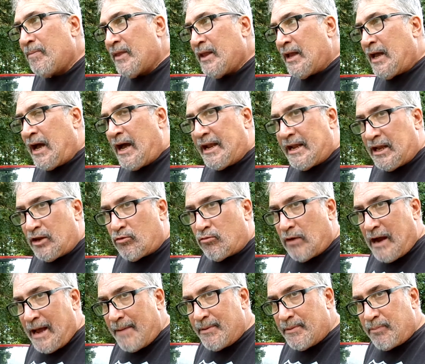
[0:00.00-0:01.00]
I could
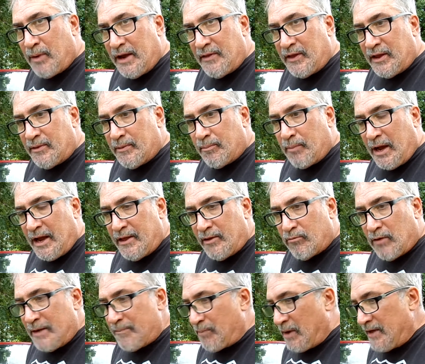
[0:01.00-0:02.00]
grab it
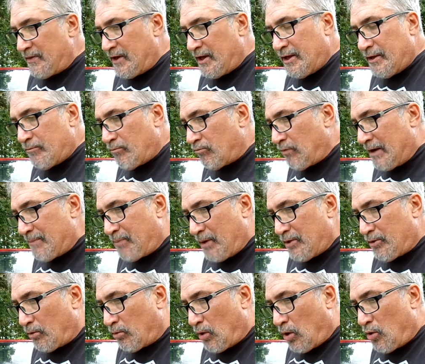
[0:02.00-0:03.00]
right by
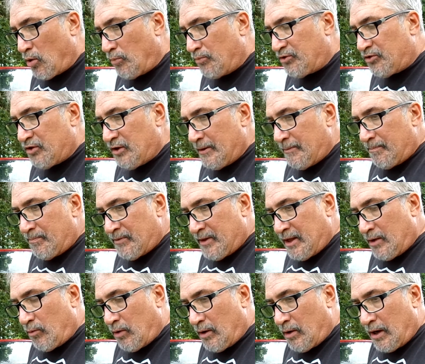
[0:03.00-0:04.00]
the lobes,
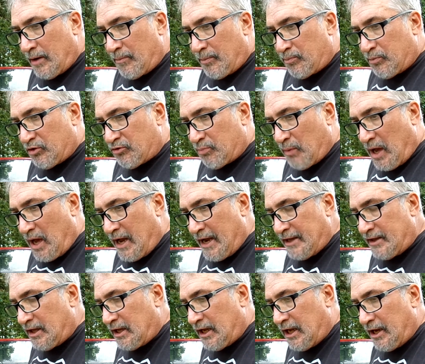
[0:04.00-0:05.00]
just
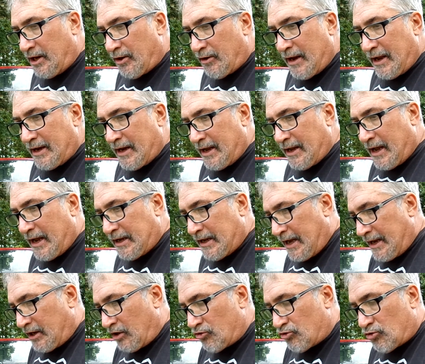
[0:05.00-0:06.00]
behind the gear, and I
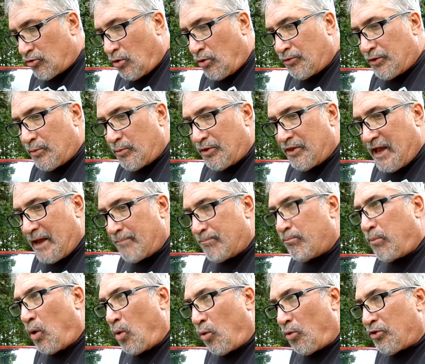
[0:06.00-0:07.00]
controlled it with that
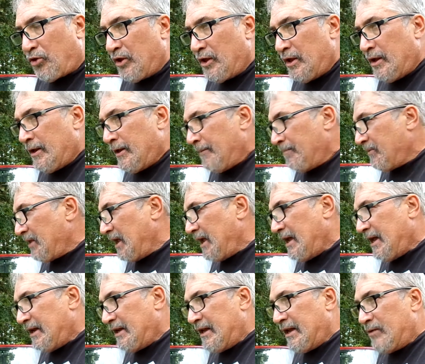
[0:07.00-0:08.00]
bolt,
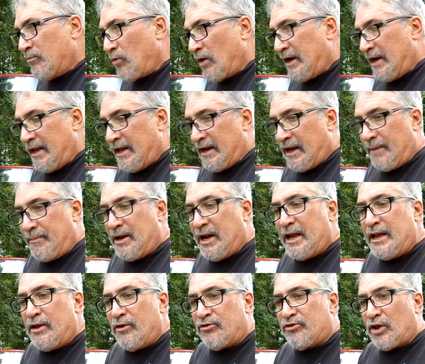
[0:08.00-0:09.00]
and it went in. I mean, I
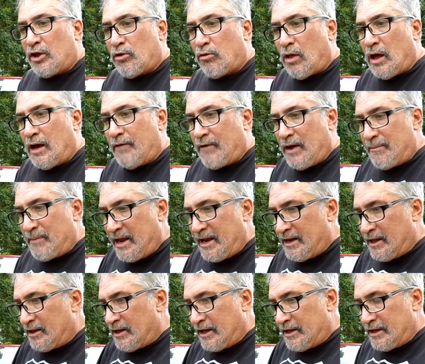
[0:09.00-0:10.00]
used the glove. I made
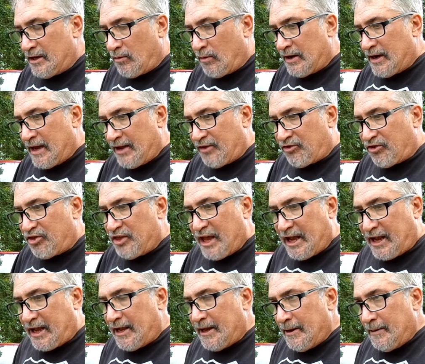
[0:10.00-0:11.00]
it, a nice
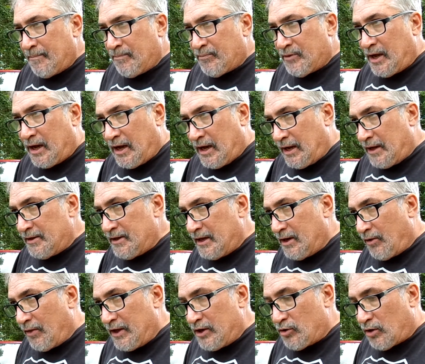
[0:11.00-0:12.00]
thick, that
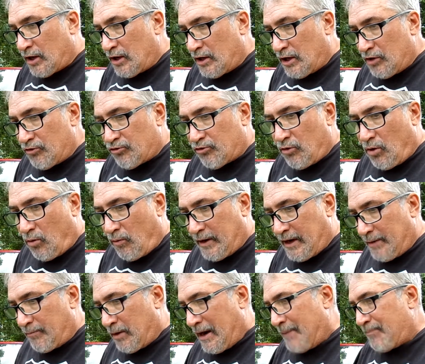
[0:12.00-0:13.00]
you can control it.
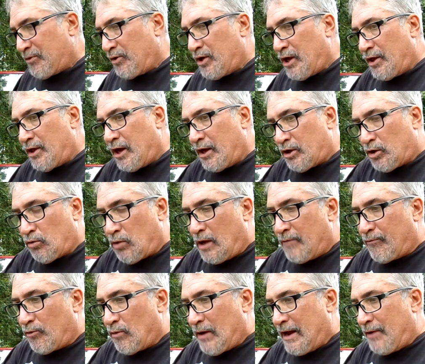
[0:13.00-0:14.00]
I wrapped a glove
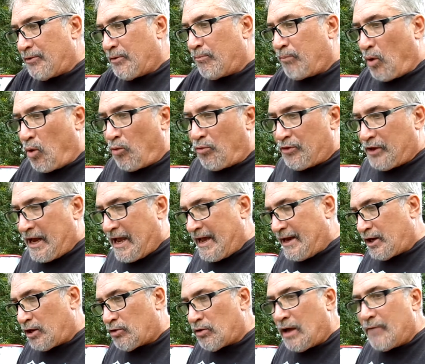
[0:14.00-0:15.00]
around the bolt, and I had
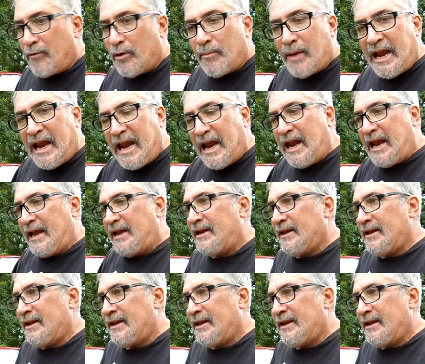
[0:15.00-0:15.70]
a glove on my hand,